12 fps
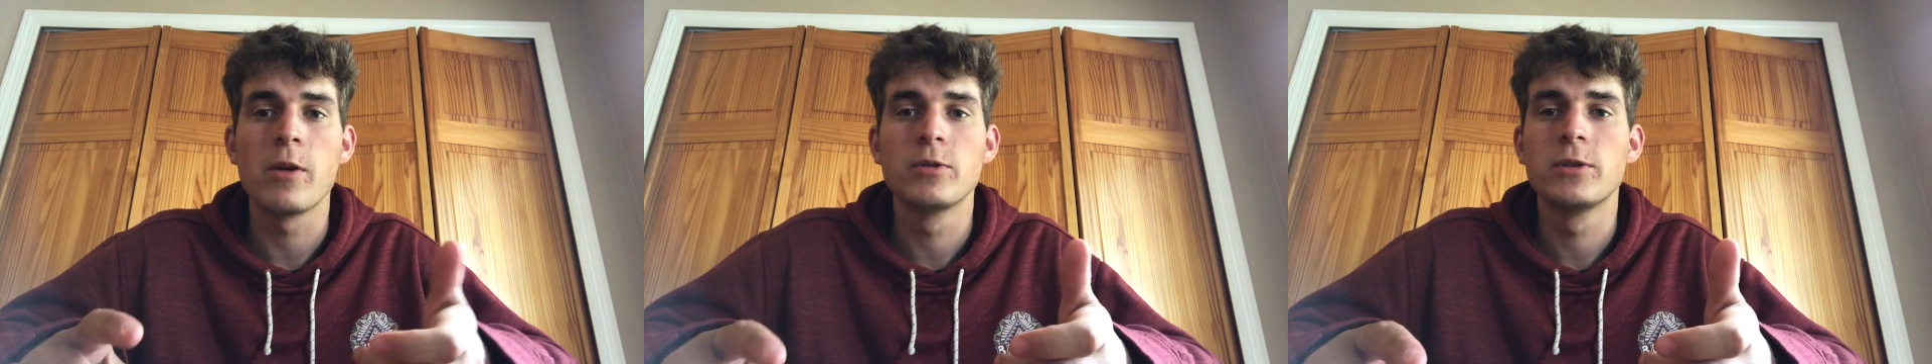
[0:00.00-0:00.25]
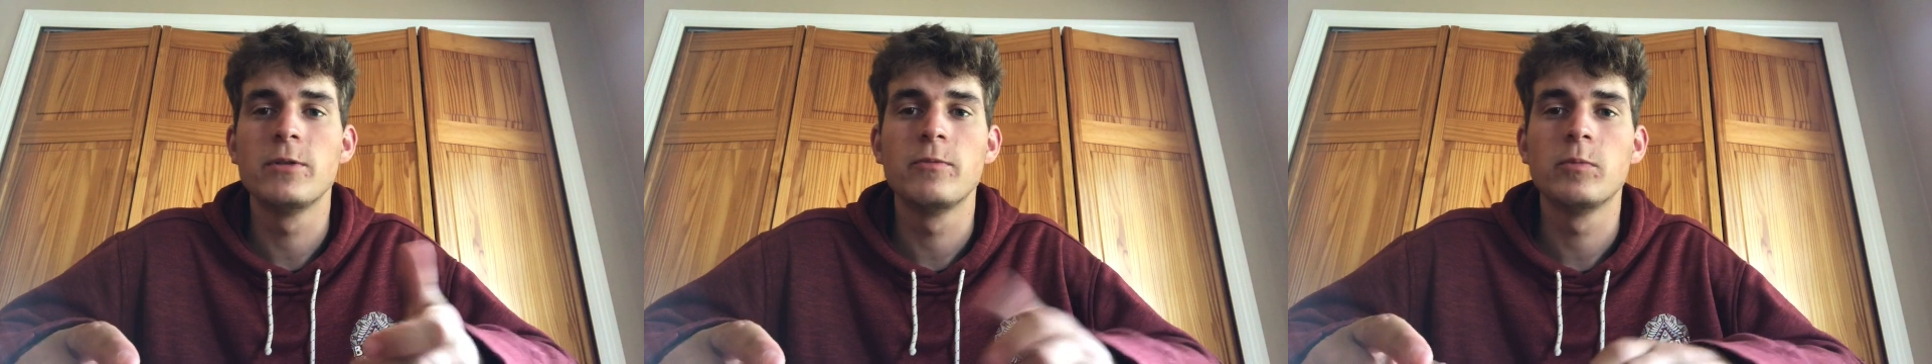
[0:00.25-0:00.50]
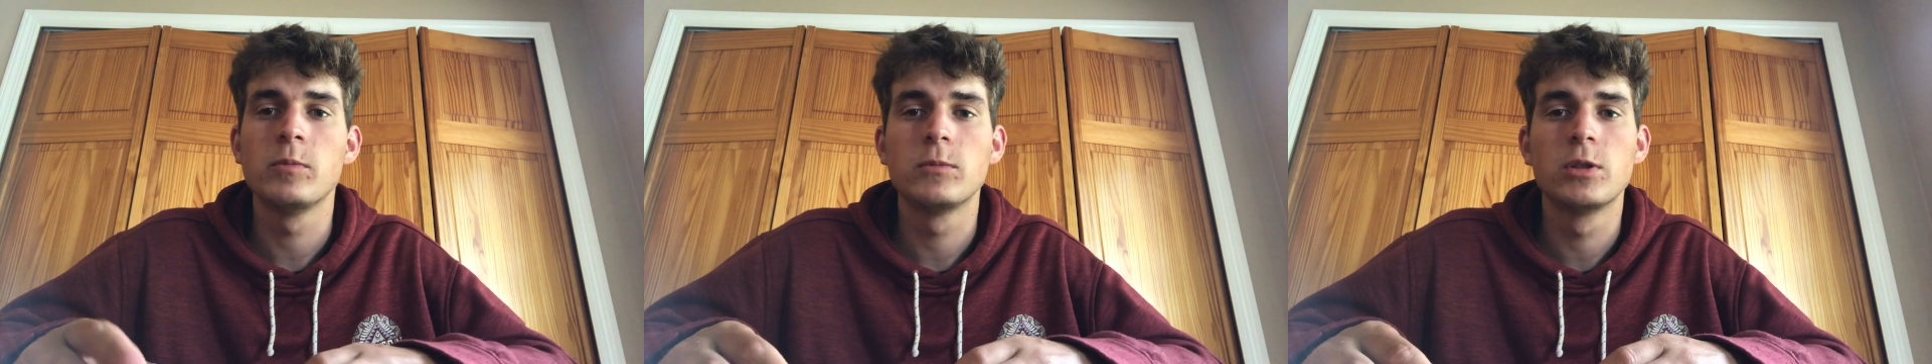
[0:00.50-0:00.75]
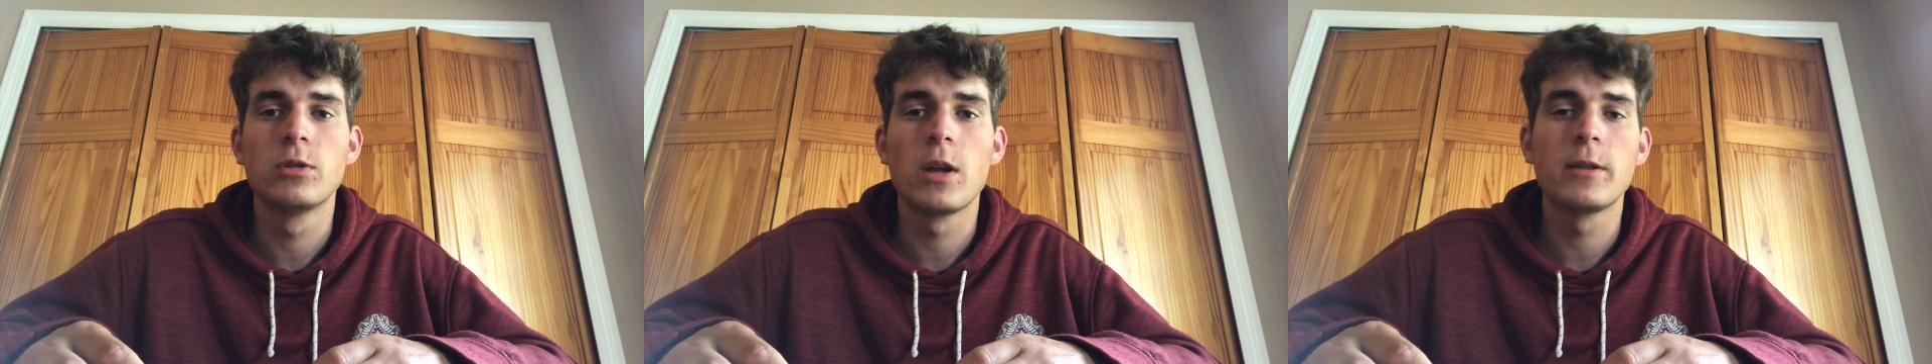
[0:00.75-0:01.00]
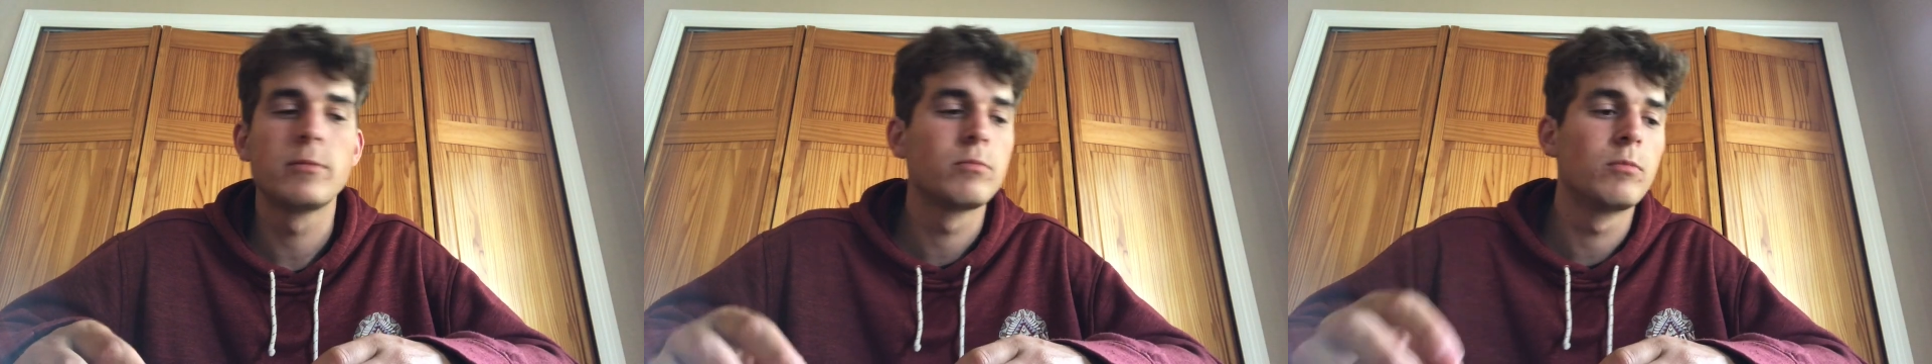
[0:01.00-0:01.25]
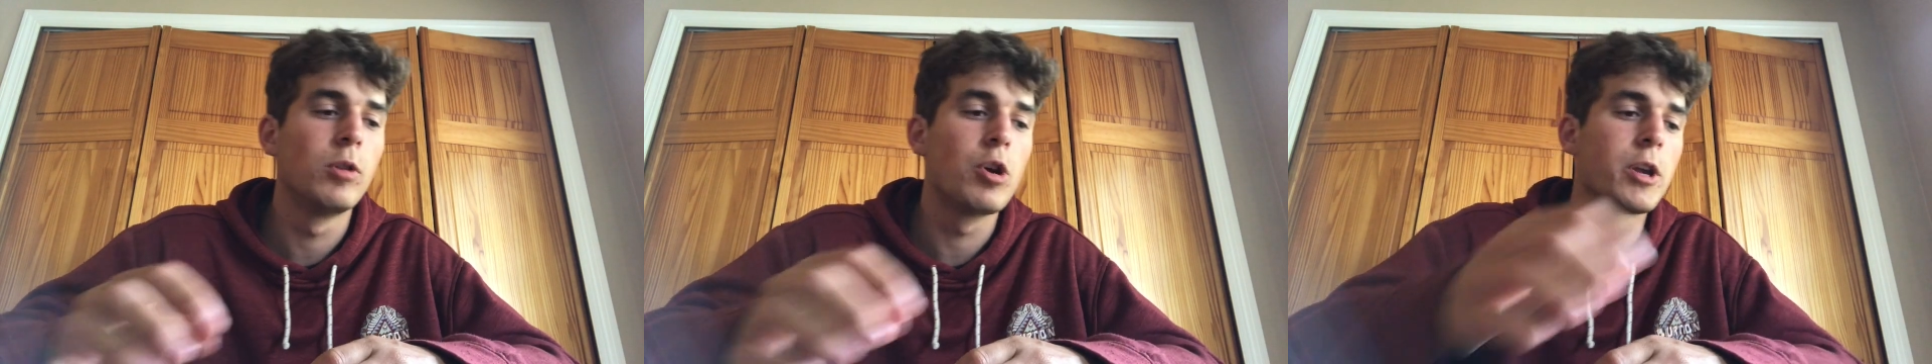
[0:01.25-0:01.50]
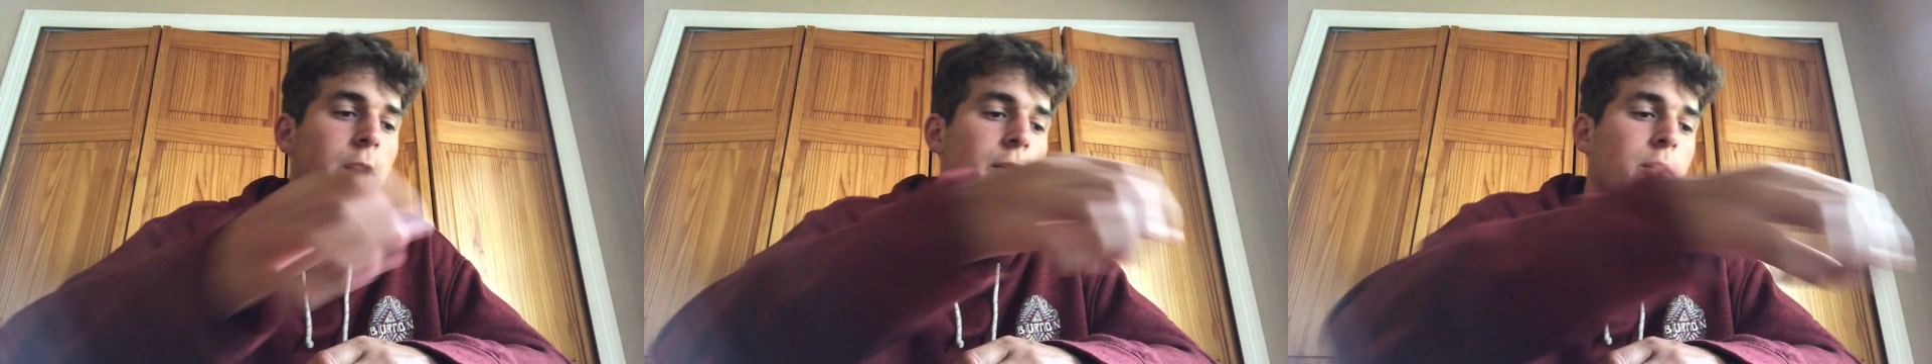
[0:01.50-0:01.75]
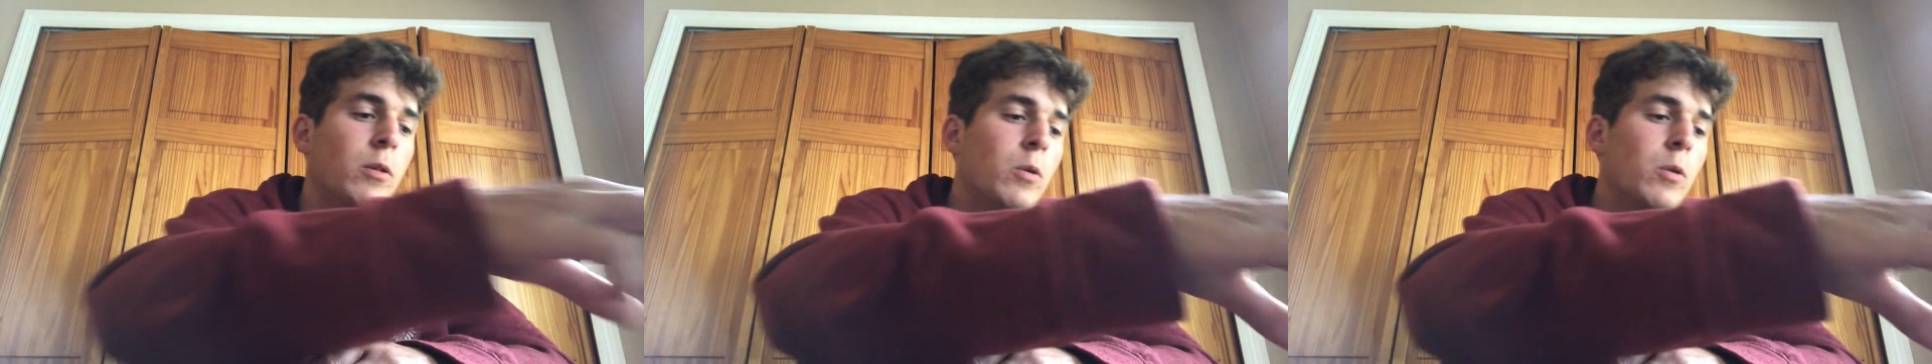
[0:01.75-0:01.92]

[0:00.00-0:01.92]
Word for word: I was just like looking at the